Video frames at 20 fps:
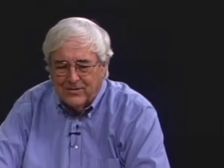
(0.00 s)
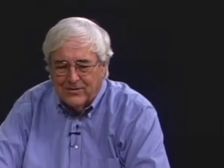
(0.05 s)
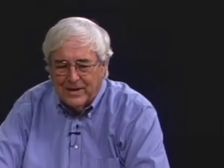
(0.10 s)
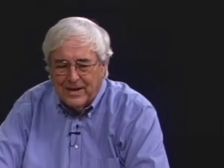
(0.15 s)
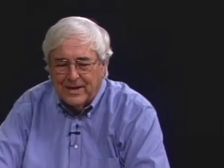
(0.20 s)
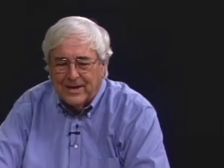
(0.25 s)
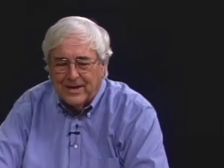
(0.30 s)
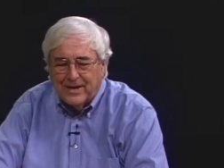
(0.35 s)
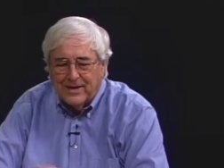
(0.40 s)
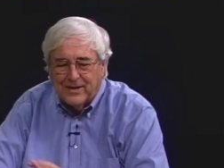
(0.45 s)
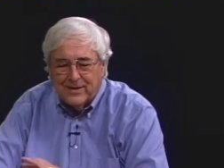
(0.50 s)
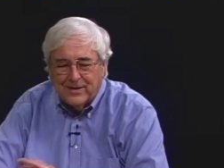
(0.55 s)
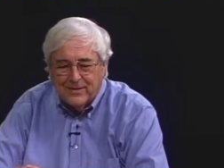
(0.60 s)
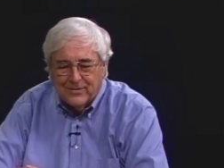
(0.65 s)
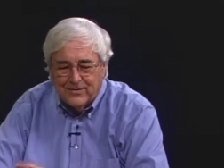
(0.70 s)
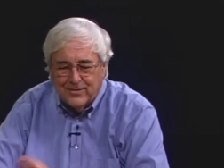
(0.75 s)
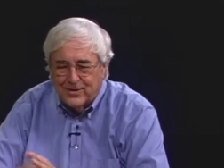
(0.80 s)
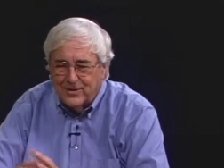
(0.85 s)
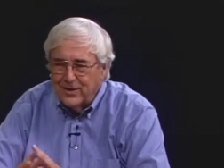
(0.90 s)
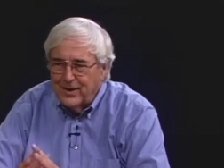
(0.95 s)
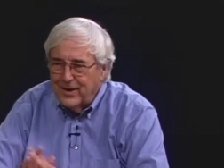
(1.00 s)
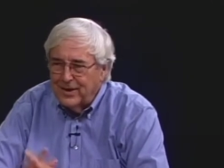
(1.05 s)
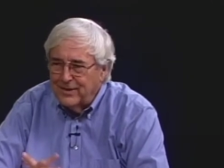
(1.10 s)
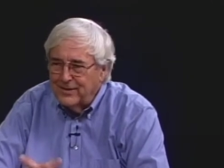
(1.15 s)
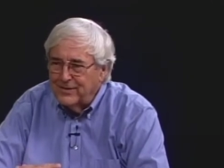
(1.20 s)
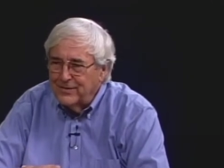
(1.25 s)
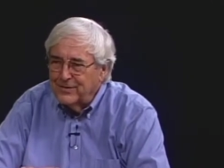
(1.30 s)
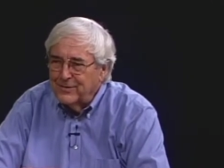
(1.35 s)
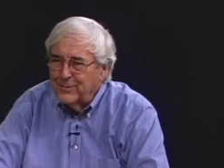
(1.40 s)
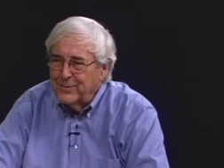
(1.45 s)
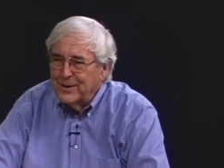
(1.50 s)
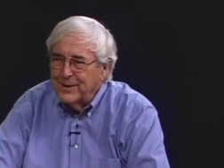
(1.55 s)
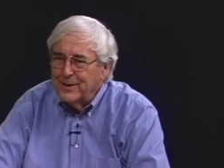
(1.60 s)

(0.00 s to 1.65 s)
taking care of the cottage she as well.